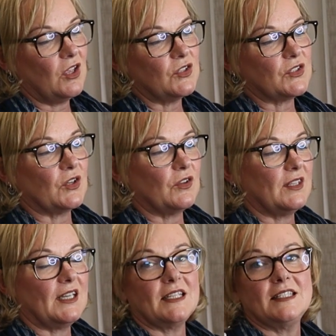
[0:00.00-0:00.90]
So
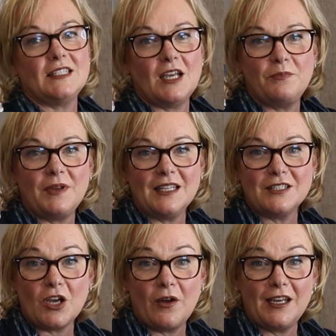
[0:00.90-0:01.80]
the next step
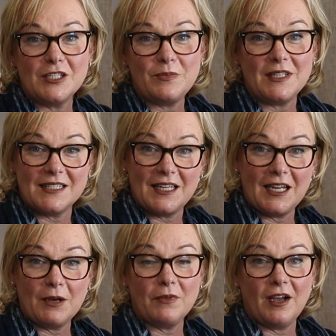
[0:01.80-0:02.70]
is going to be
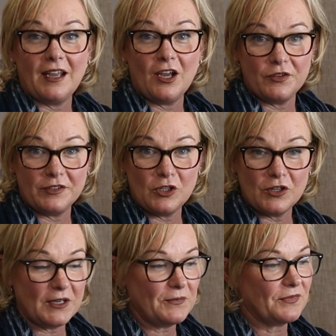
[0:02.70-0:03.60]
setting up my
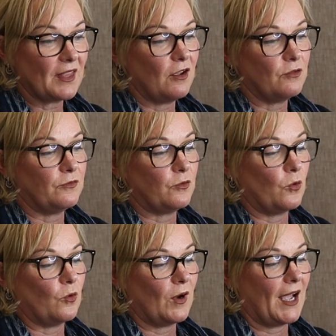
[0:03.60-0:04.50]
overlocker
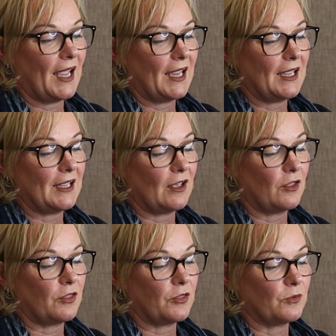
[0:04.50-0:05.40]
for a
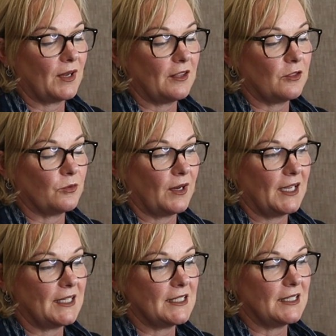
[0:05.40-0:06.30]

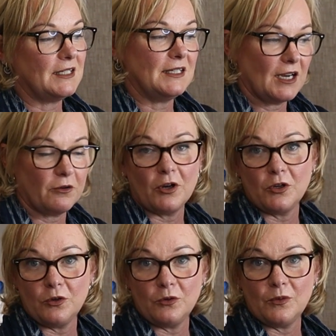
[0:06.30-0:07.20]
3-thread
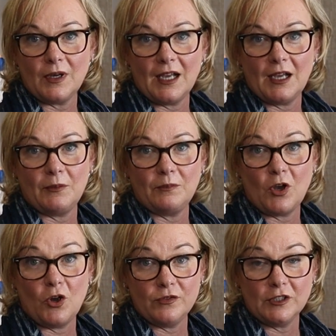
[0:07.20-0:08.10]
narrow
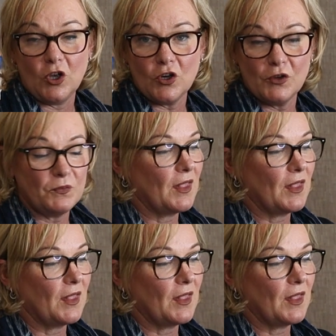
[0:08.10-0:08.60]
overlock.